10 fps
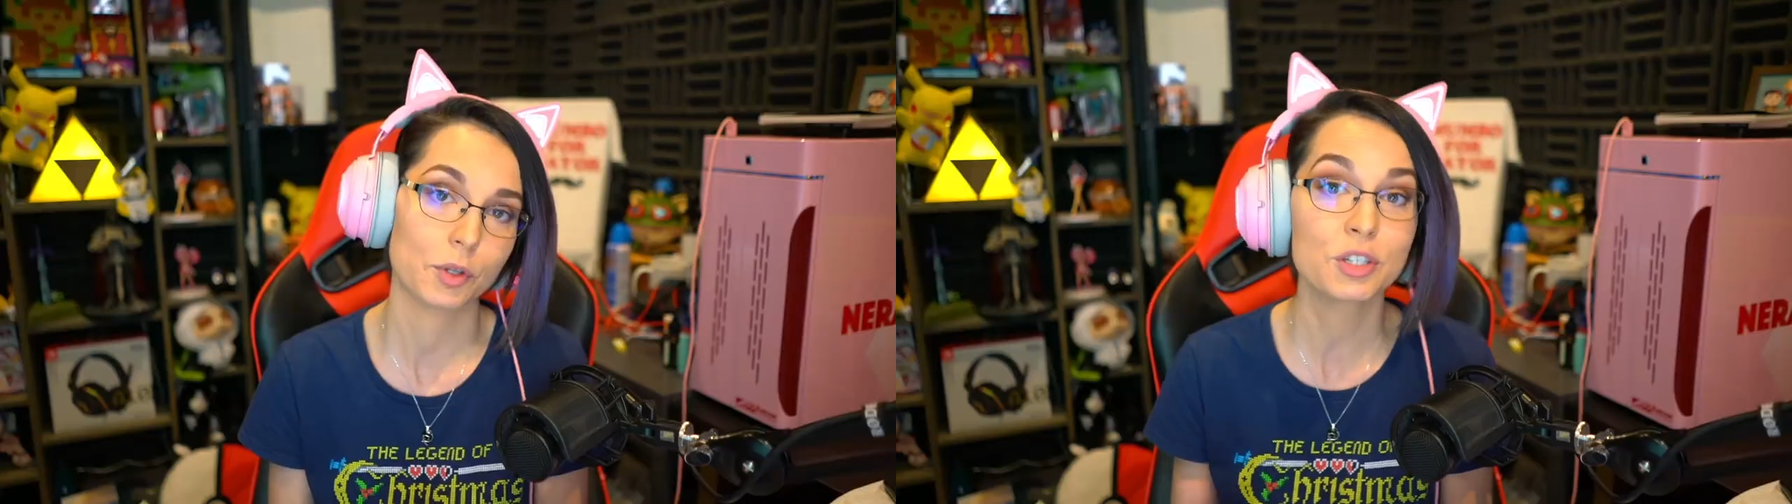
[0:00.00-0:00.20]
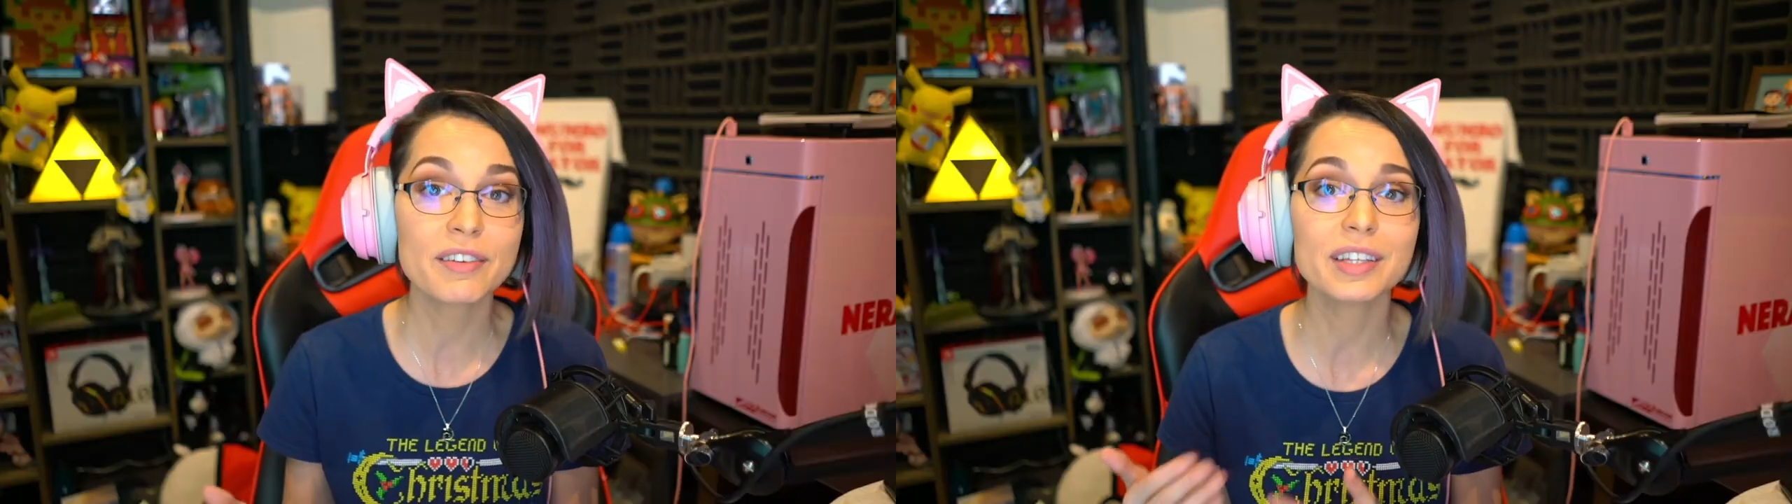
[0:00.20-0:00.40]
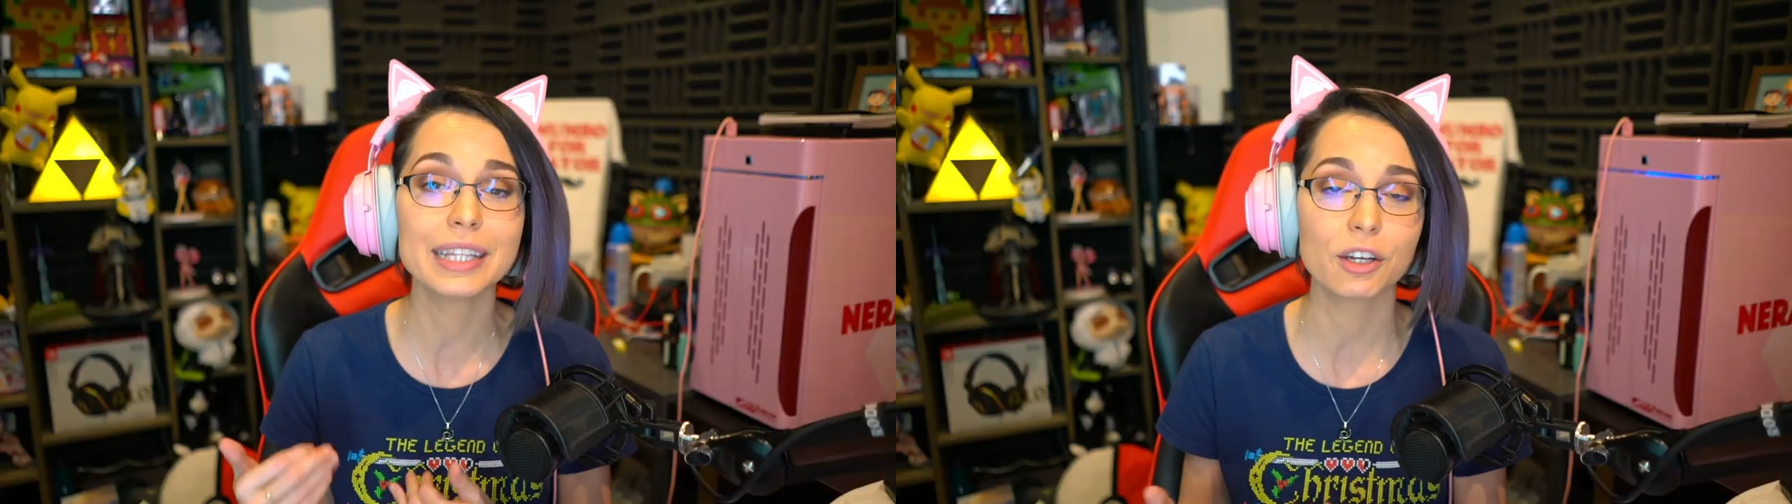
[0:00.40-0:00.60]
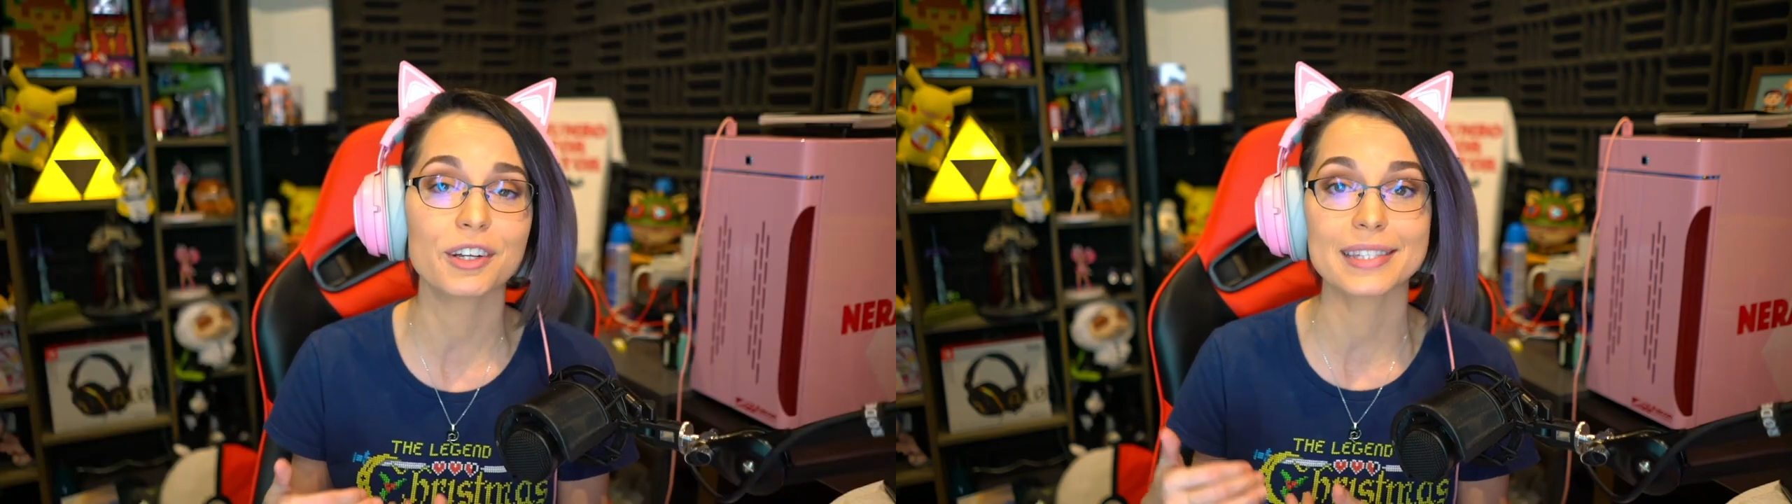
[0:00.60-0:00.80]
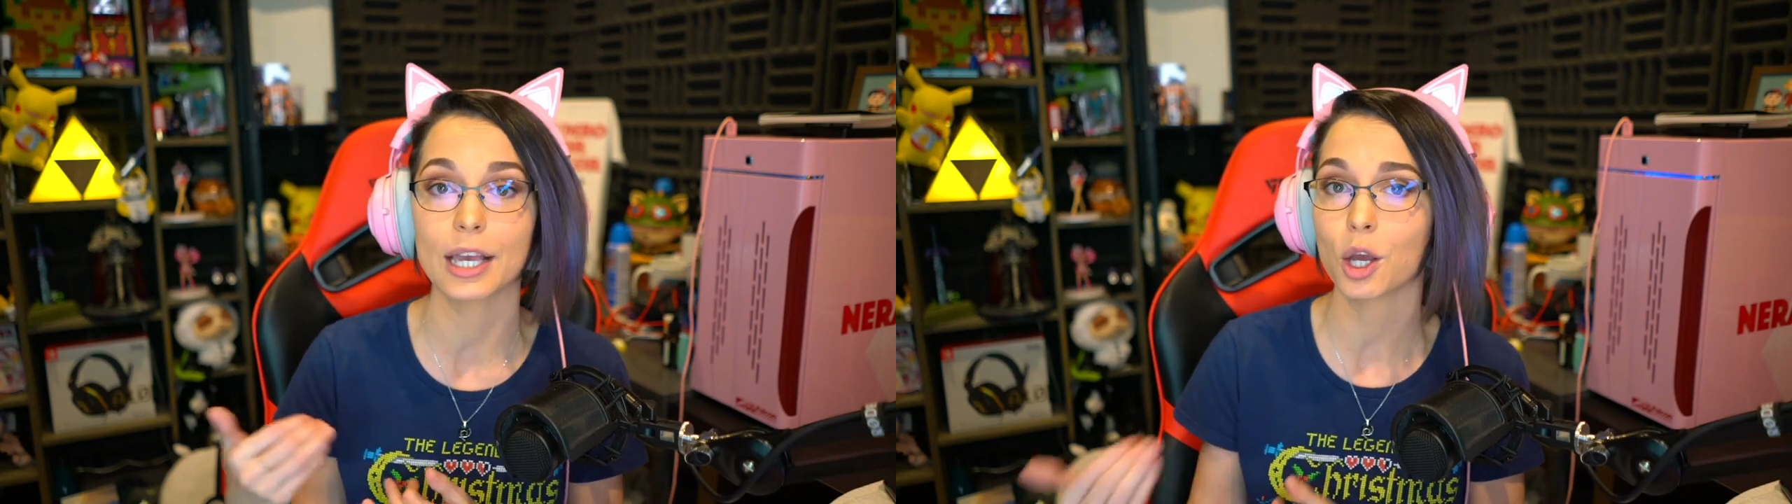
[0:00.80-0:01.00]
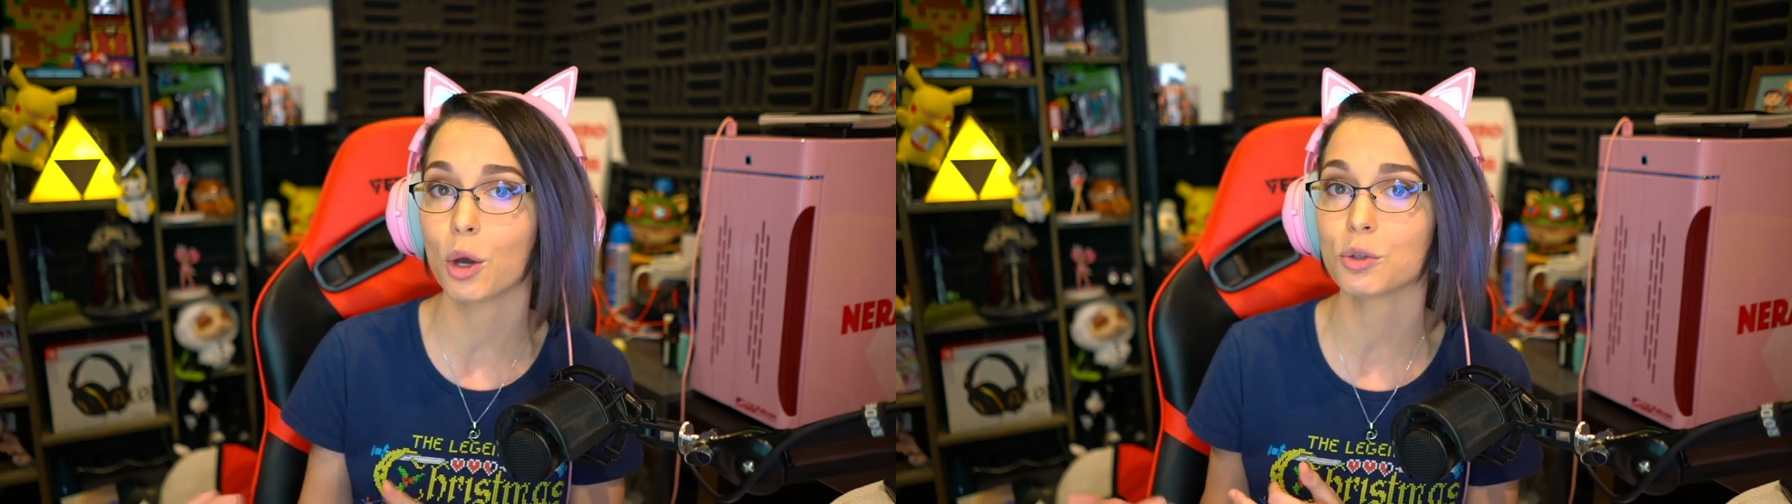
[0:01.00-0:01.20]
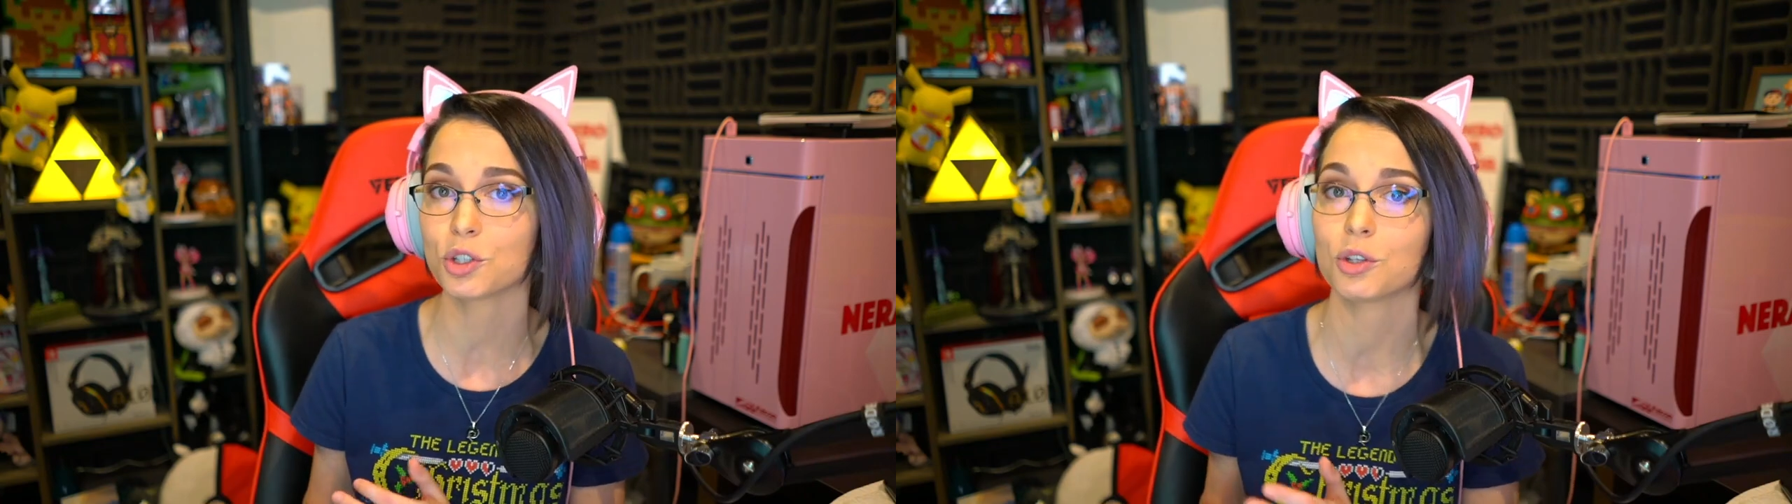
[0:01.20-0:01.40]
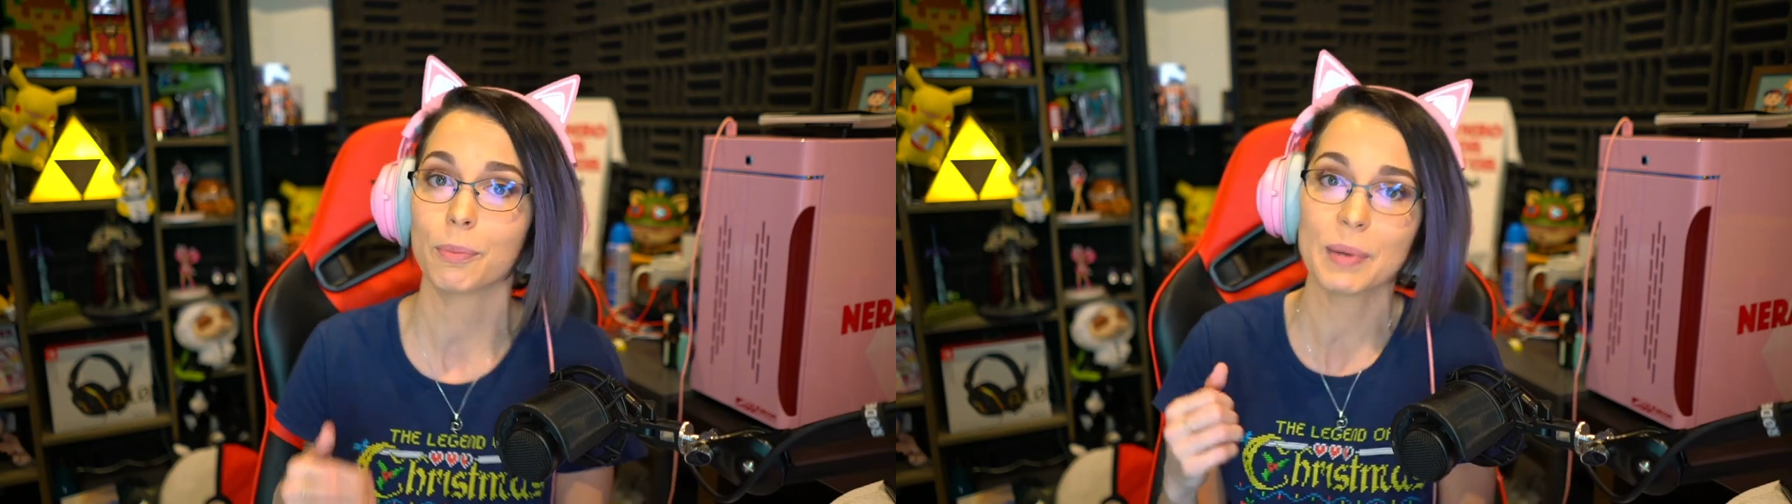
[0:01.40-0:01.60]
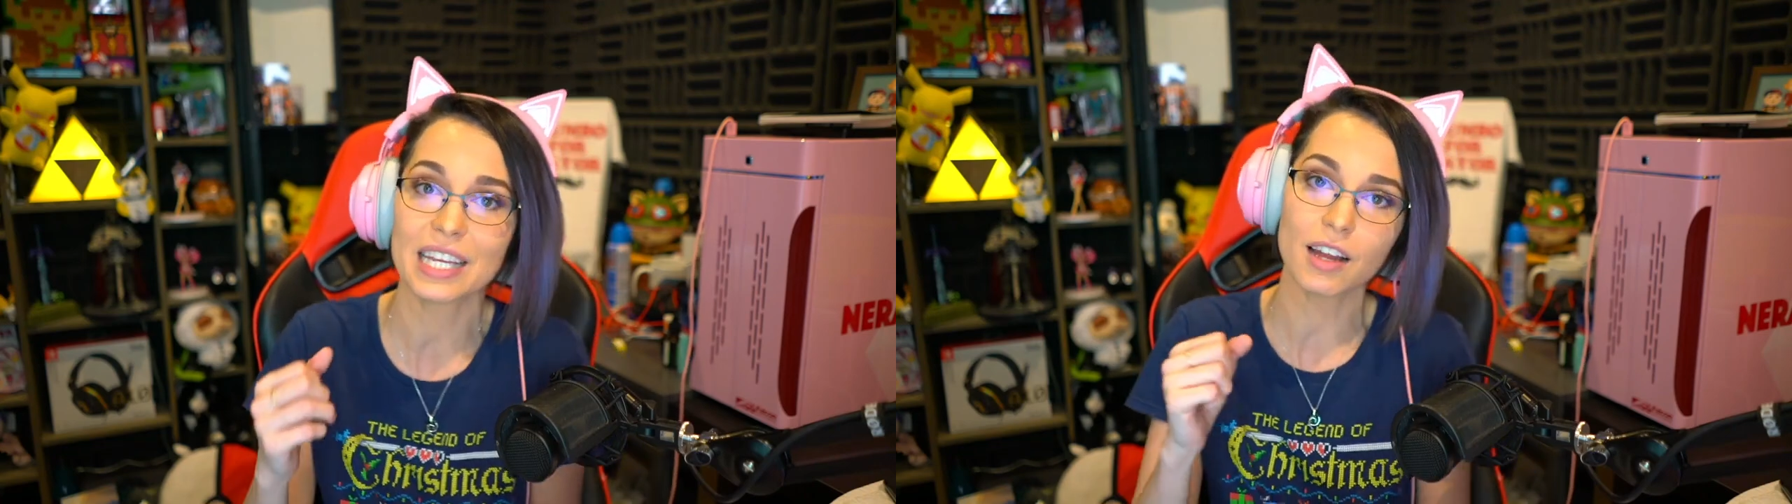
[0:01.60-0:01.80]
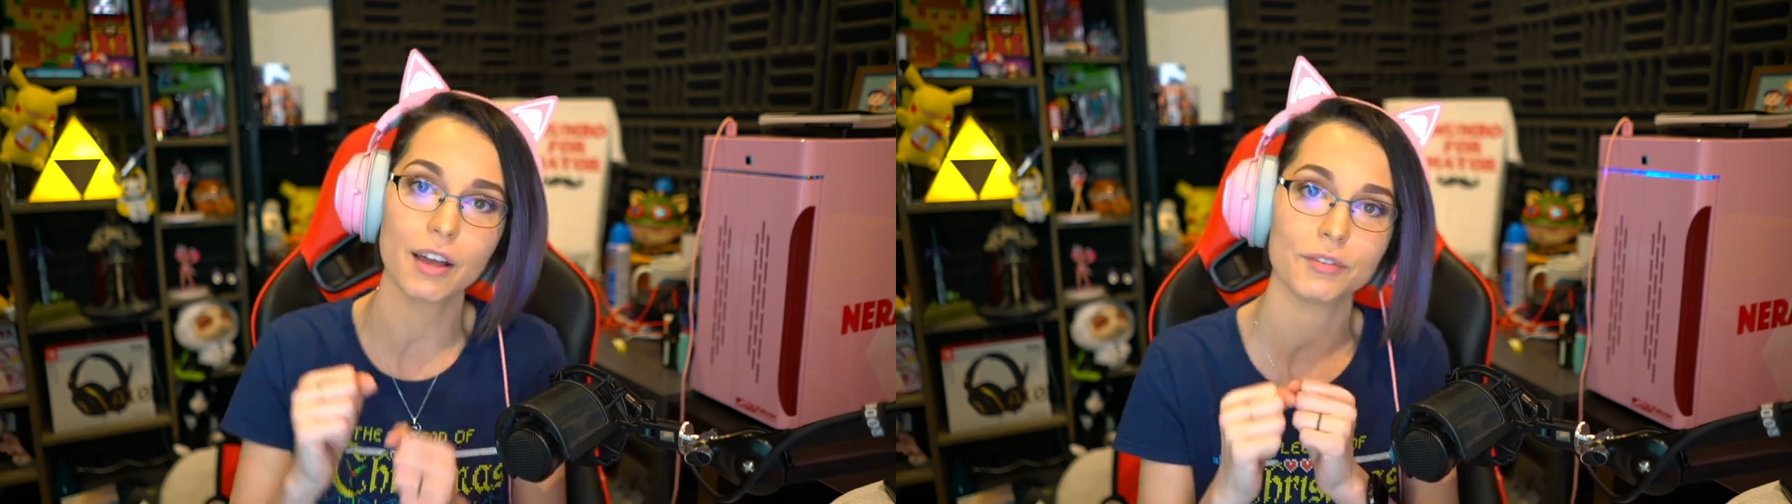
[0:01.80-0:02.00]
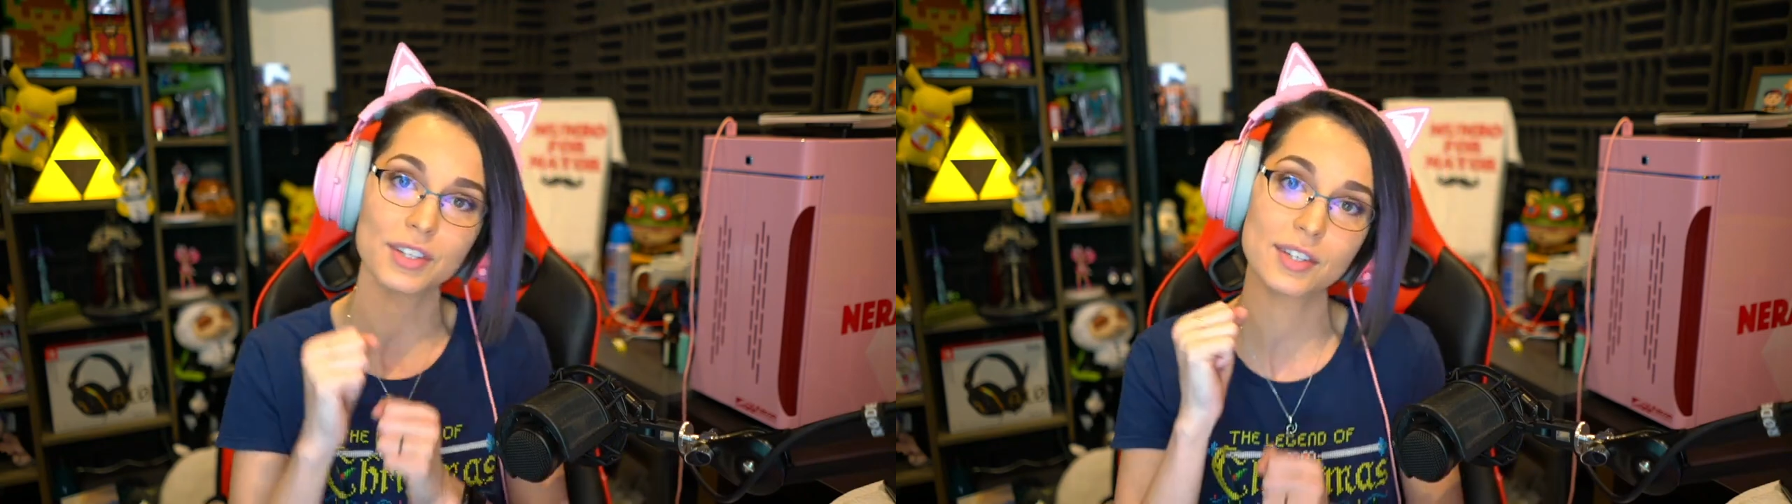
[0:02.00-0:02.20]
There's even lyrics that go to the beat of the